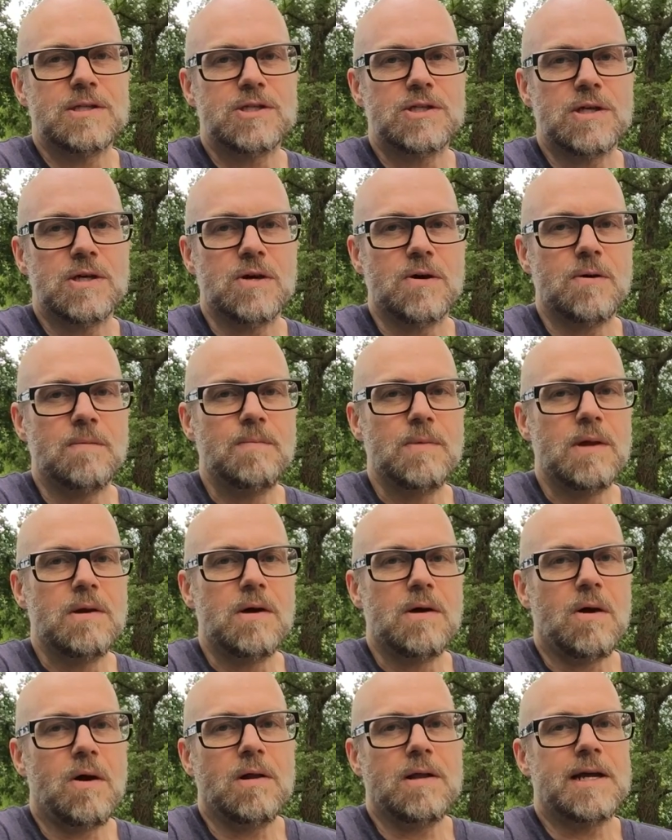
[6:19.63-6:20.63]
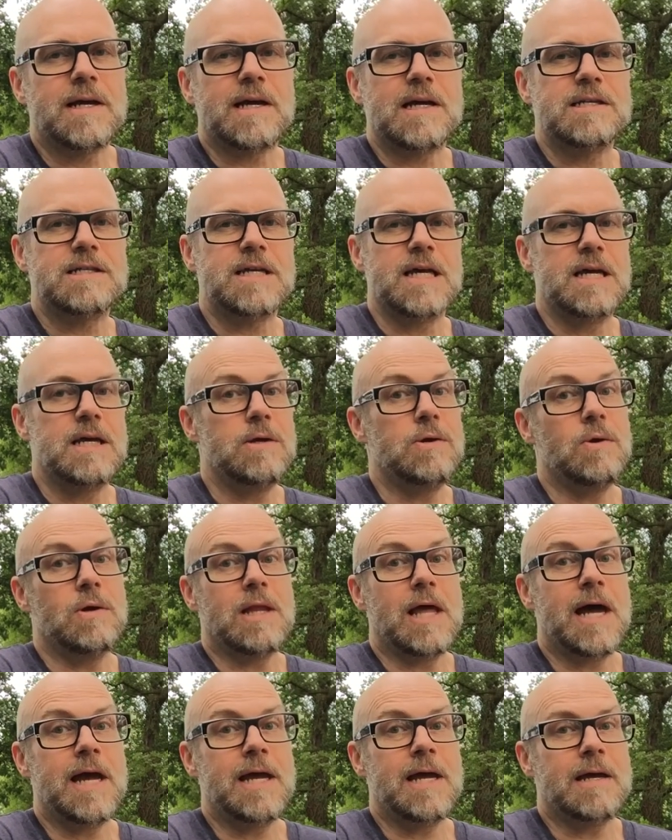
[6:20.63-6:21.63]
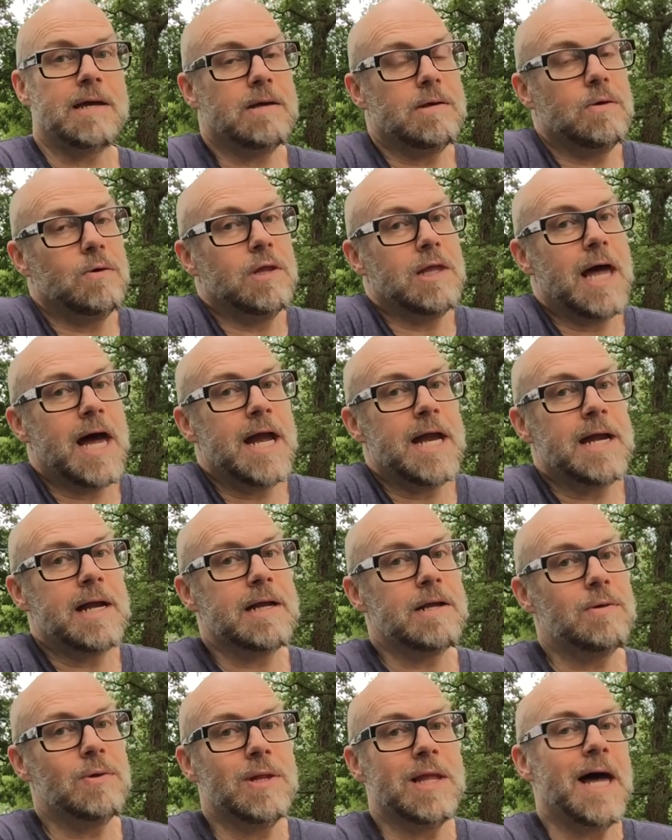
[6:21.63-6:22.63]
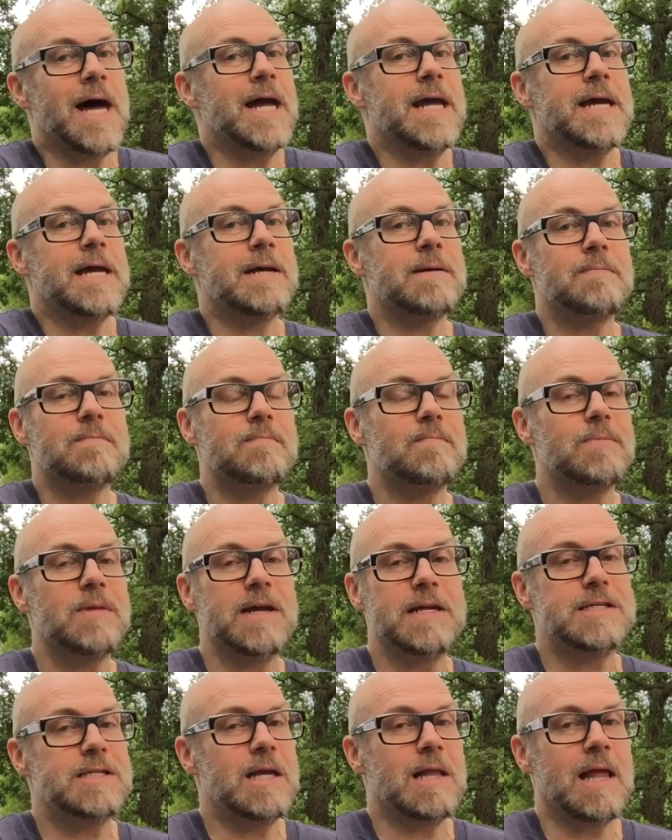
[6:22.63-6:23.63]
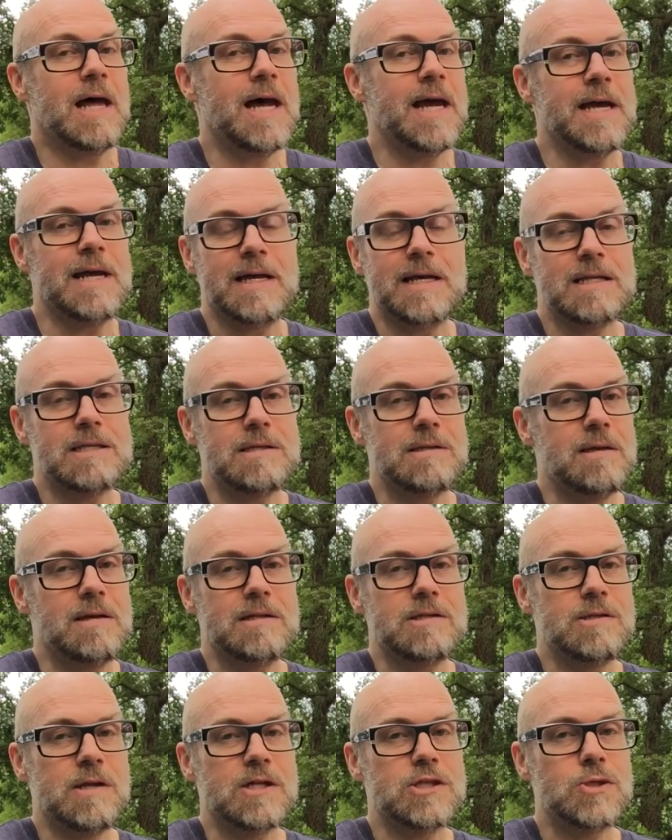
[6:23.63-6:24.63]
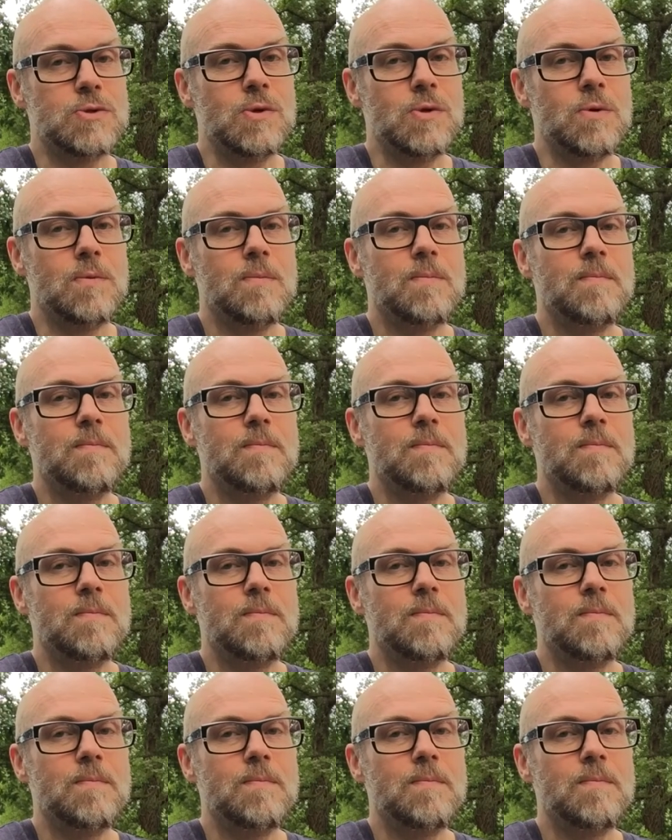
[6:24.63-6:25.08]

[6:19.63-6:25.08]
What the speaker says: So all I can say, you're lying, you're lying, you're lying. It's a lie. It's not true.